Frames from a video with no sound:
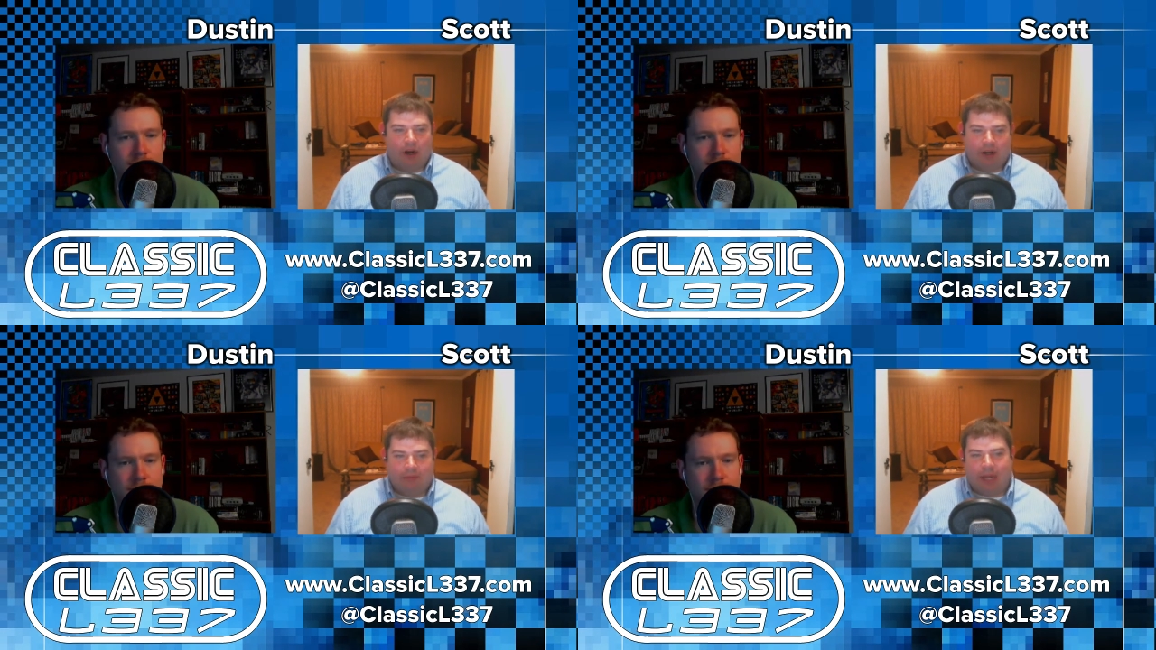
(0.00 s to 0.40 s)

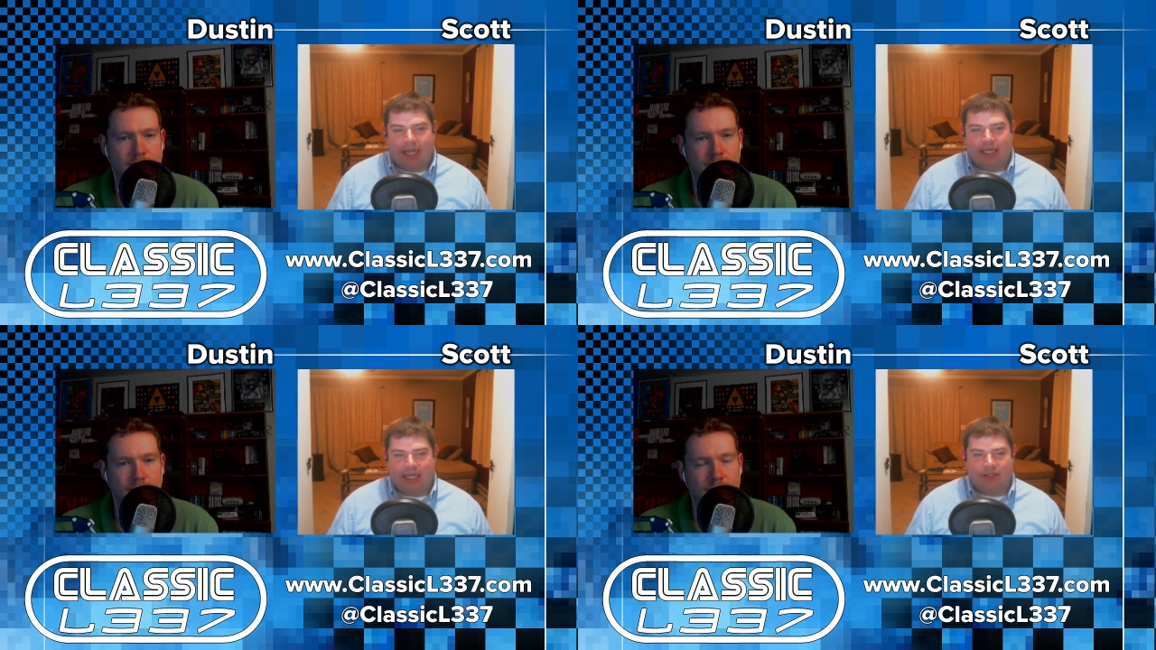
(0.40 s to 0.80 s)
Speaker 1: Arkham
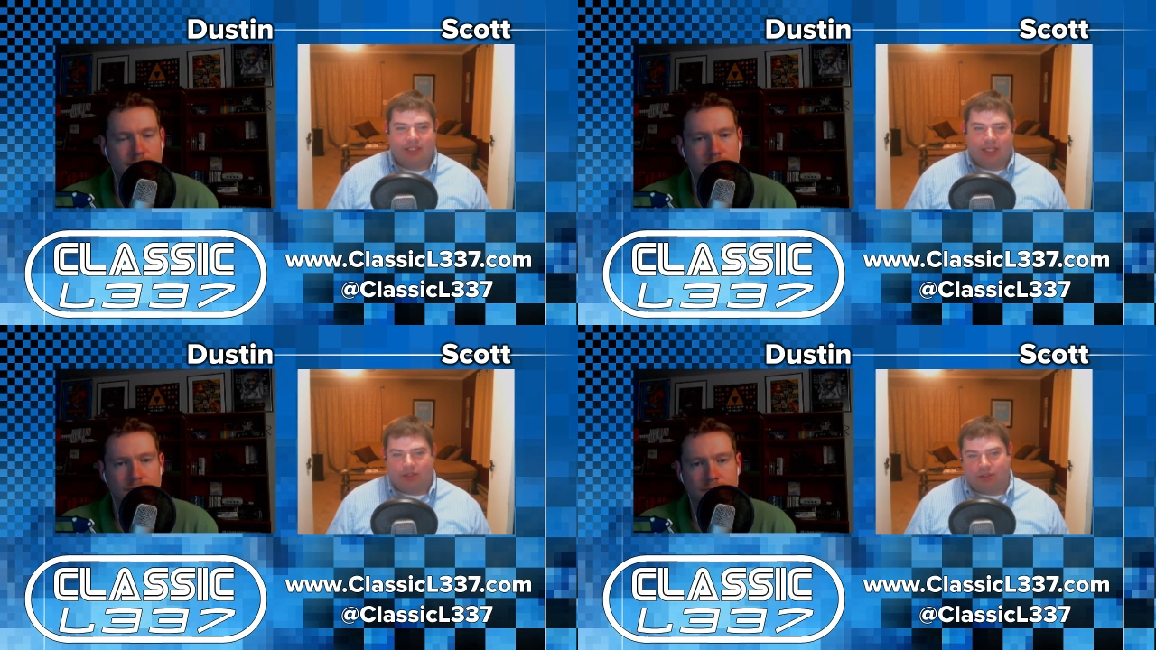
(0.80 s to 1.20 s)
Knight has
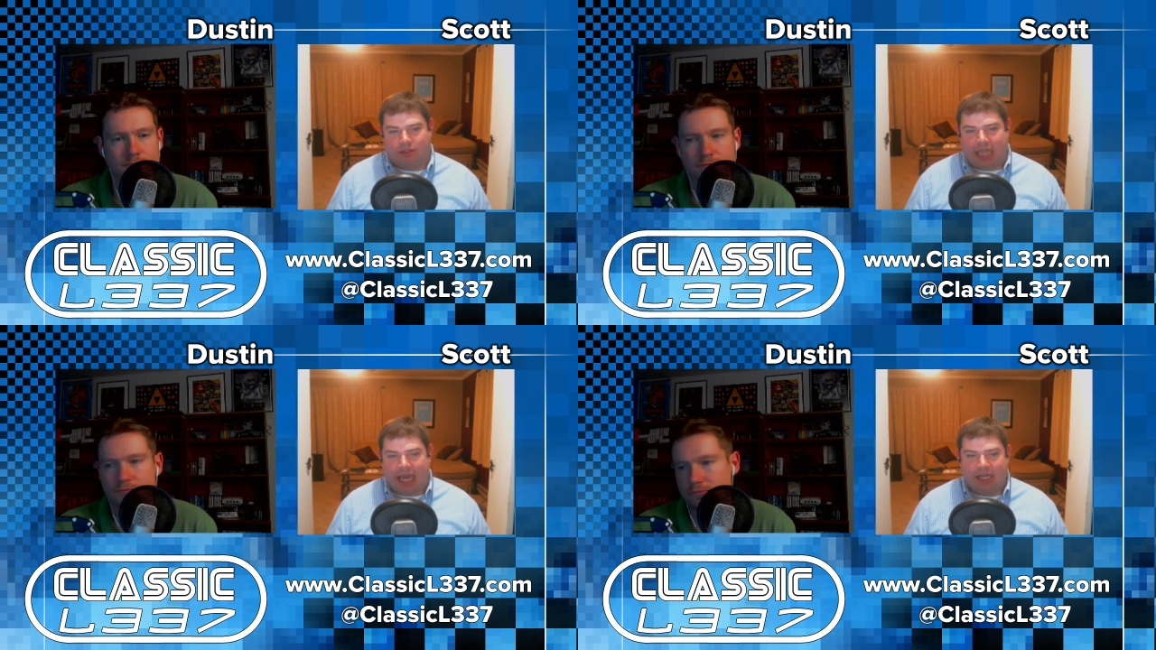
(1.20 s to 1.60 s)
still
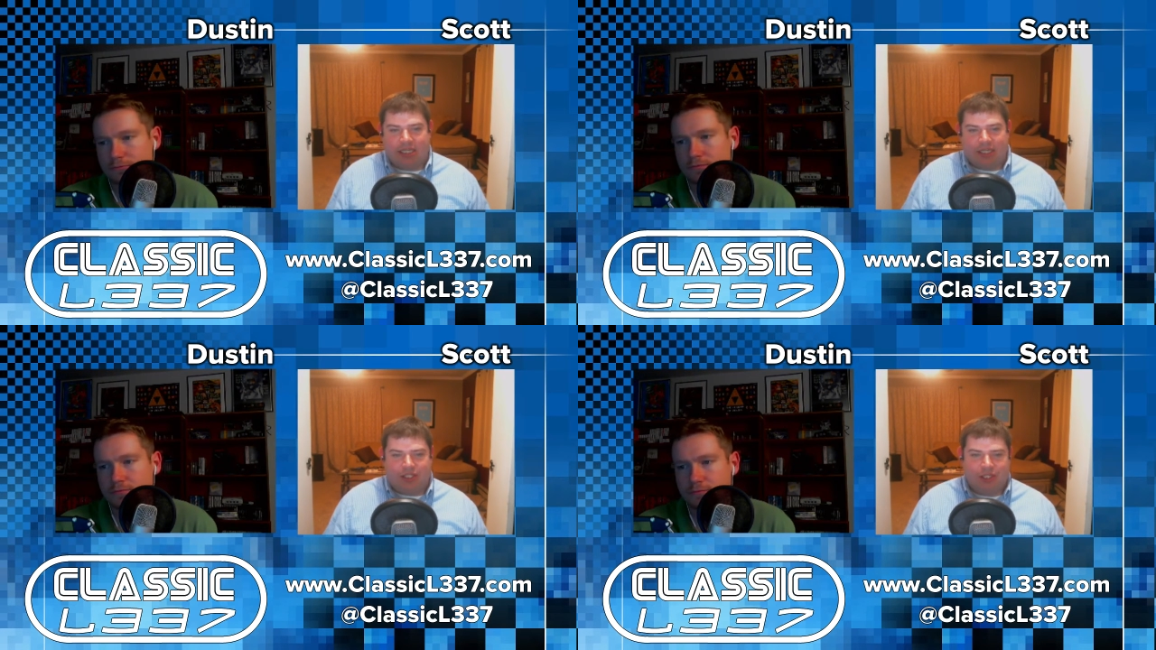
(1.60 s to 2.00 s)
got its
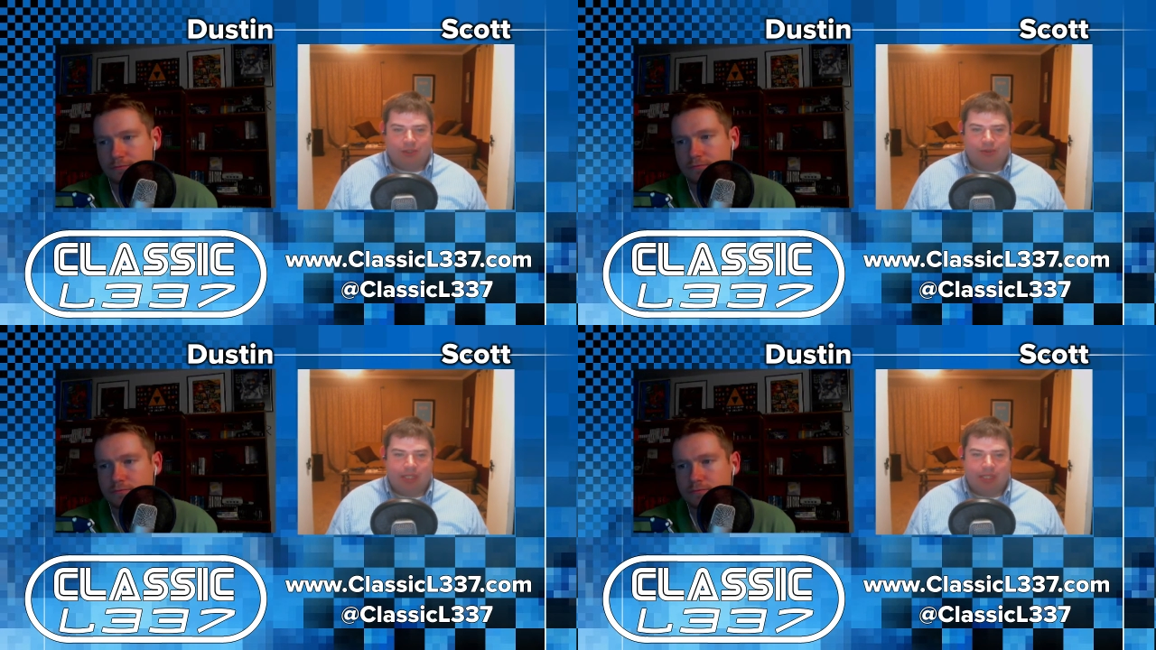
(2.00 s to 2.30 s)
issues,